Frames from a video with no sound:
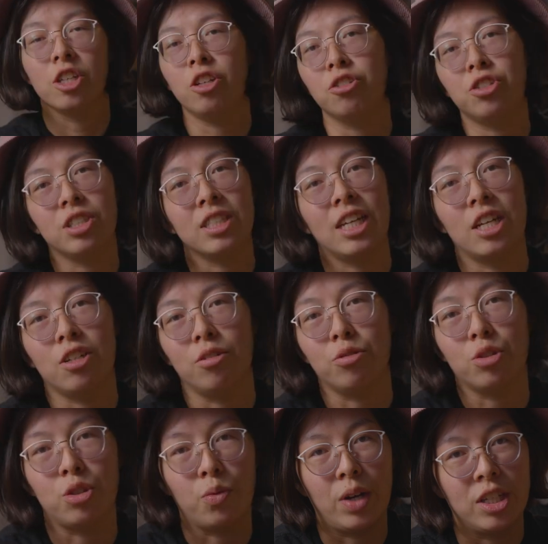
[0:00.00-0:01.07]
You'll just get
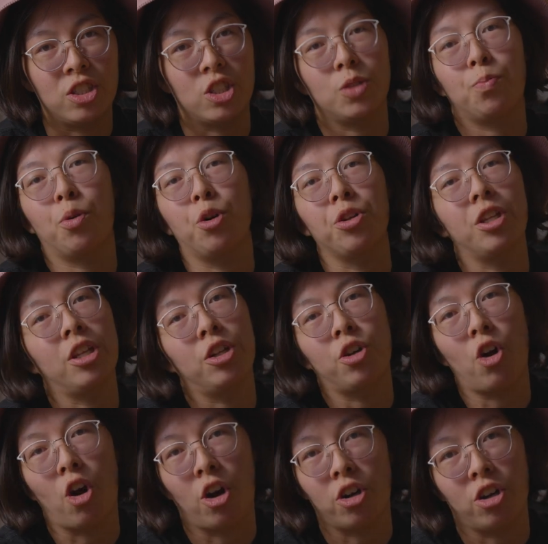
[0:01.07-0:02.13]
used to it. Just pull a
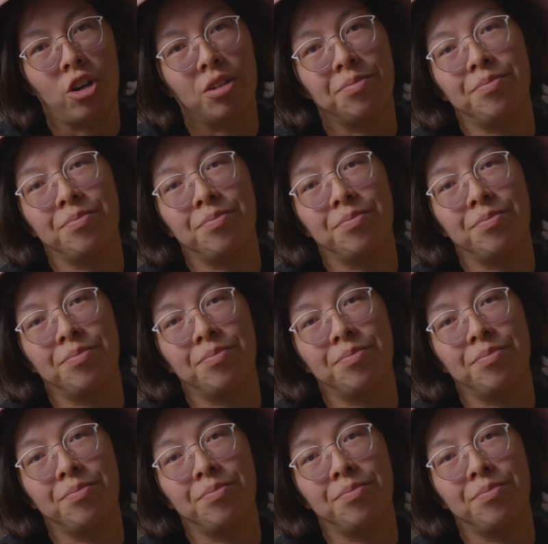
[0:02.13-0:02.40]
little harder